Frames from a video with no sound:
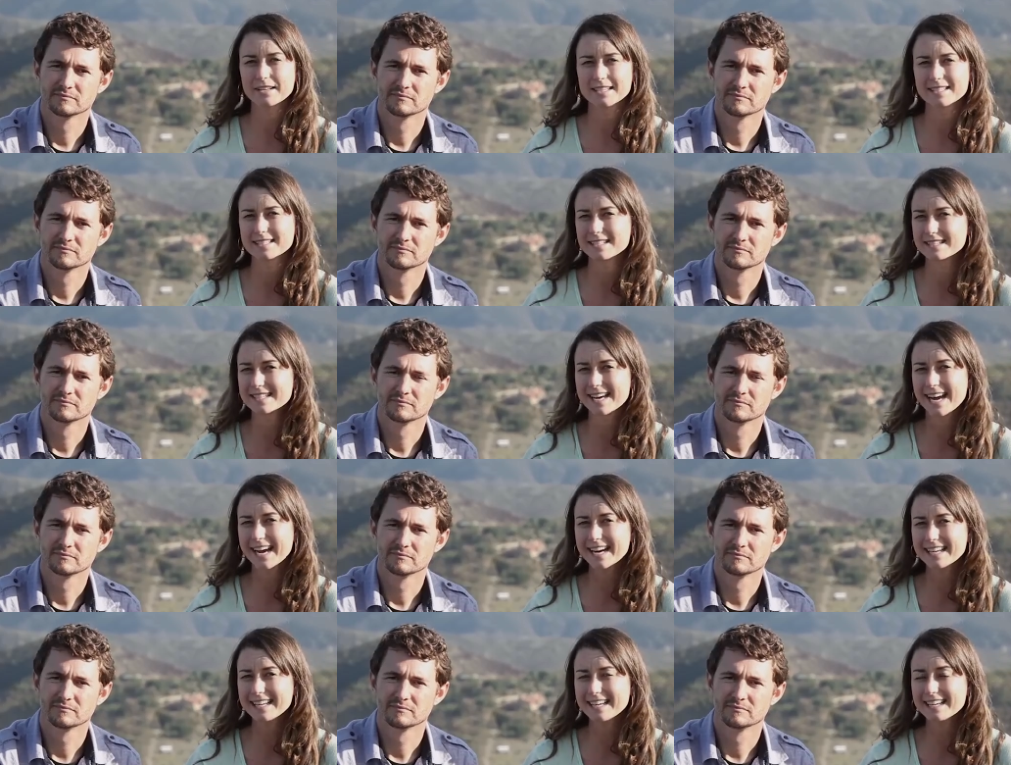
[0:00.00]
Speaker 1: into
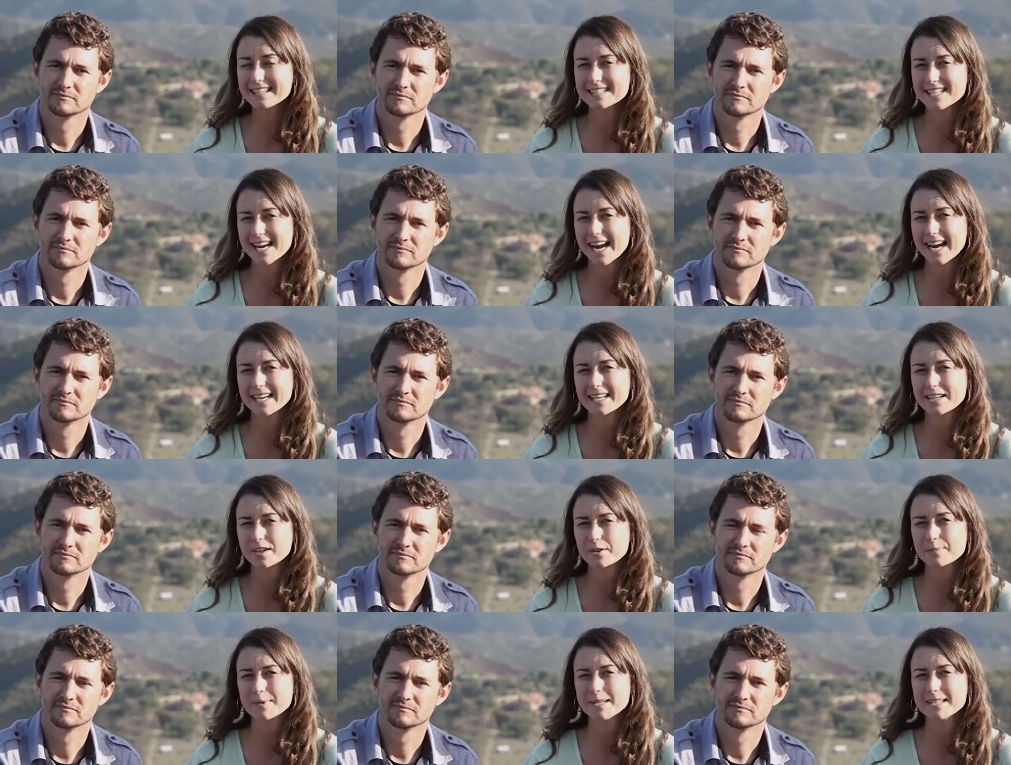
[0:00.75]
tiny and tinier
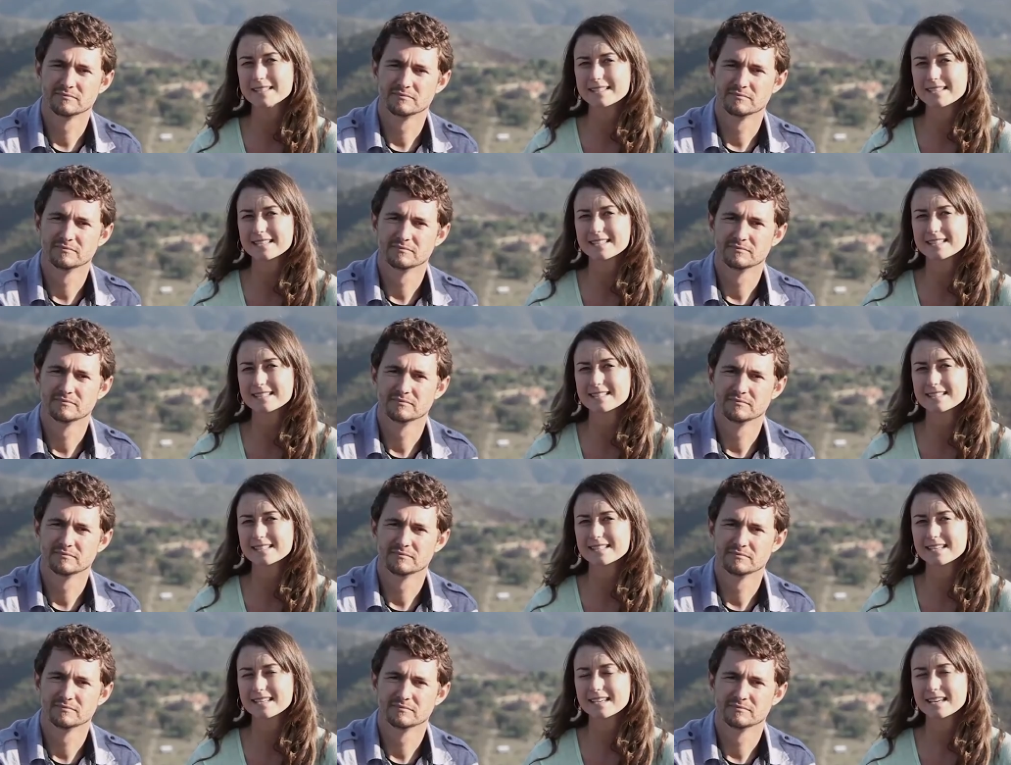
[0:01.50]
pieces.
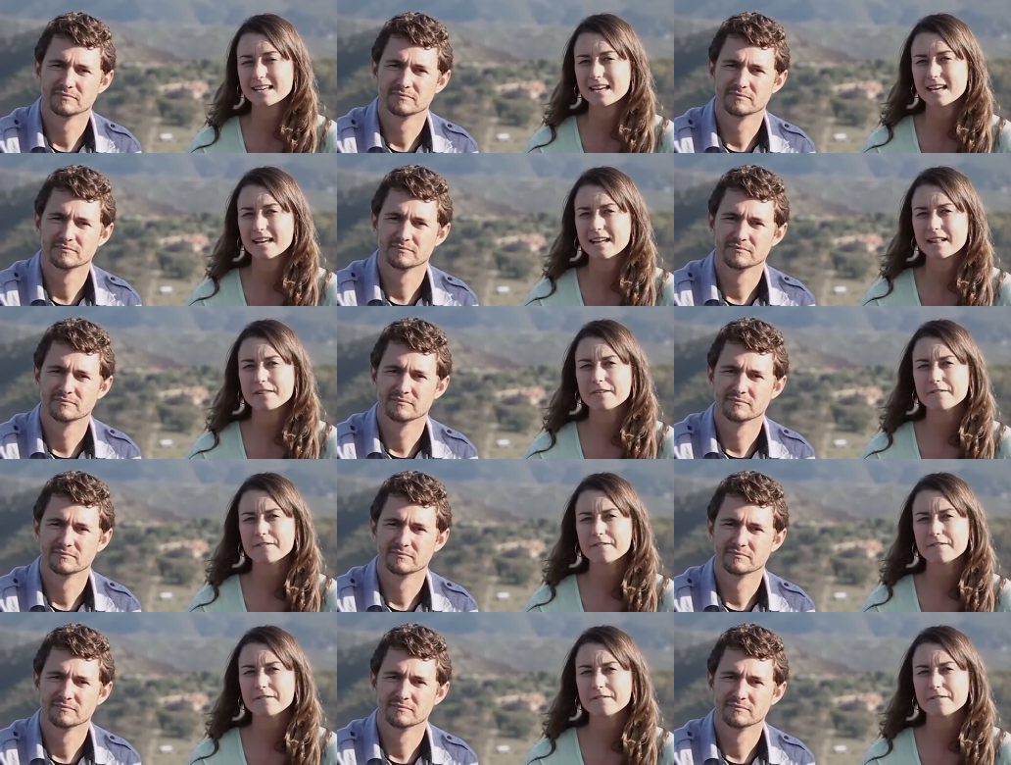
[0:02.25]
The